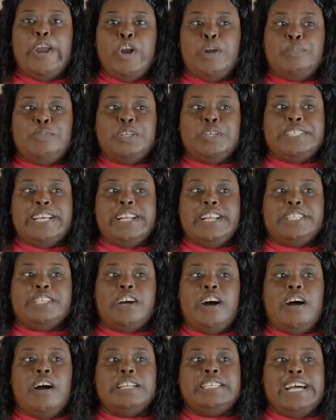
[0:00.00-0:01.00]
Here to present a
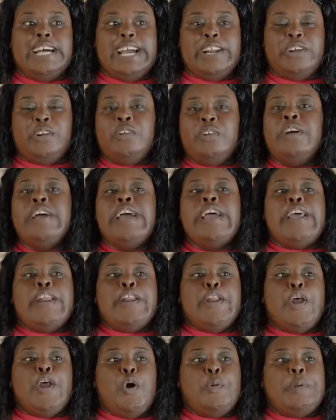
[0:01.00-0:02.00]
talk titled,
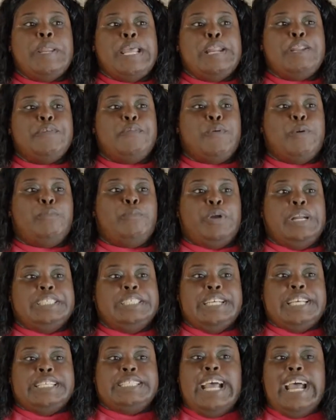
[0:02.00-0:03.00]
No Need for
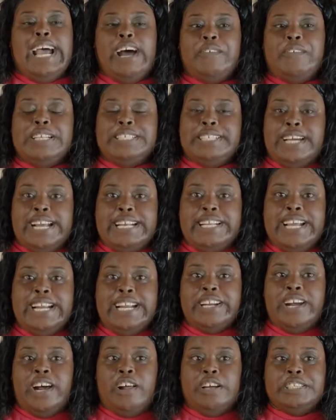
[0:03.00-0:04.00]
Bridges, How Design
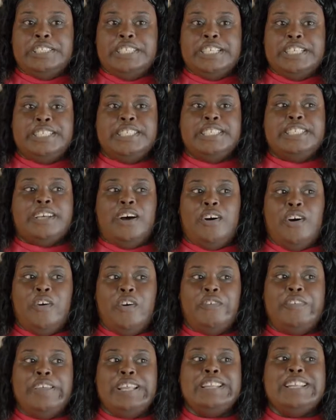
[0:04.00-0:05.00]
Technologists
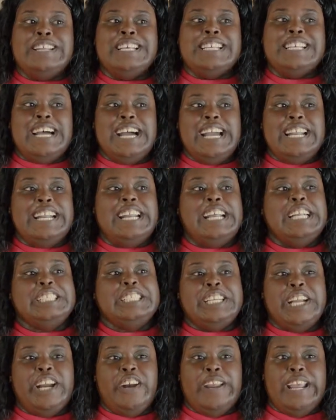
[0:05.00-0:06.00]
Dissolve the Design and
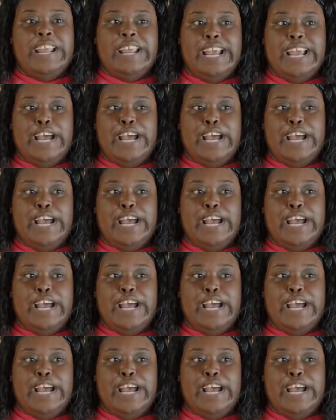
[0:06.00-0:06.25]
Engineering